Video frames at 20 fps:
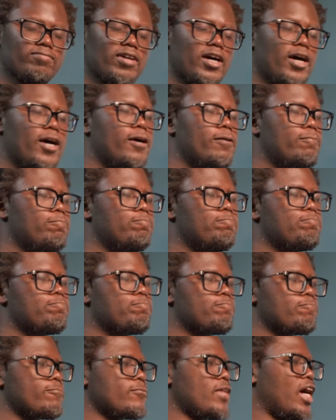
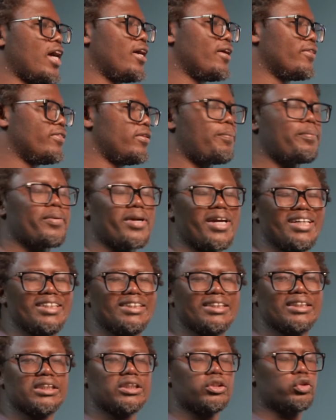The
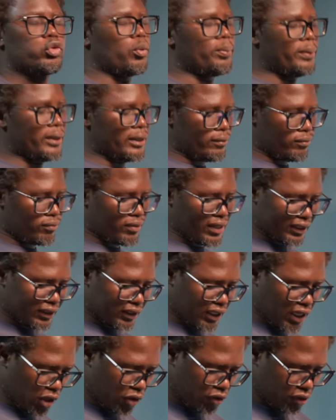price to me right
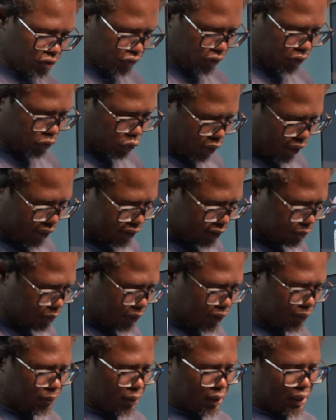now, if you're to ask
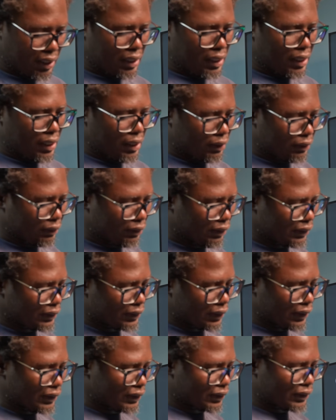me,
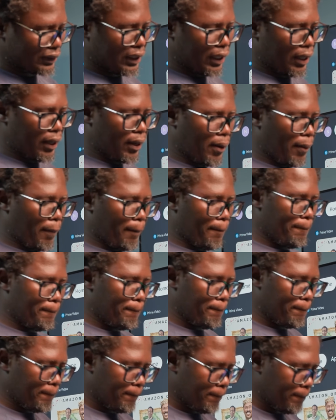this is the
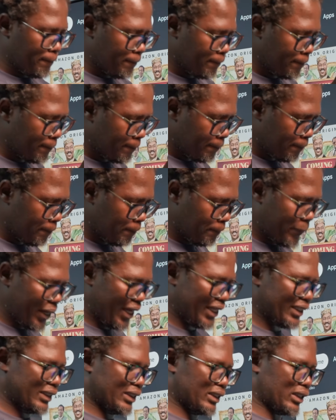
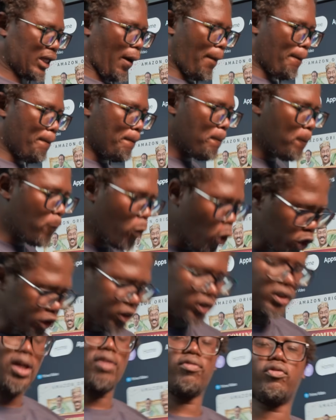best,
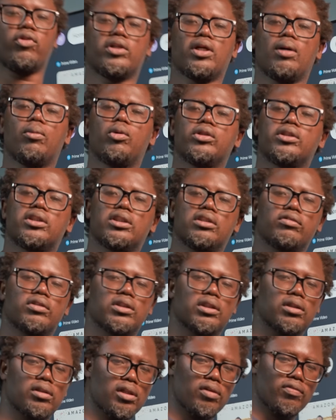most affordable
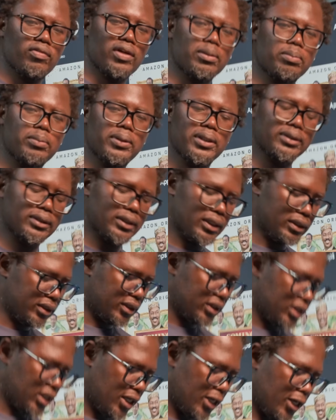TV, if that makes sense.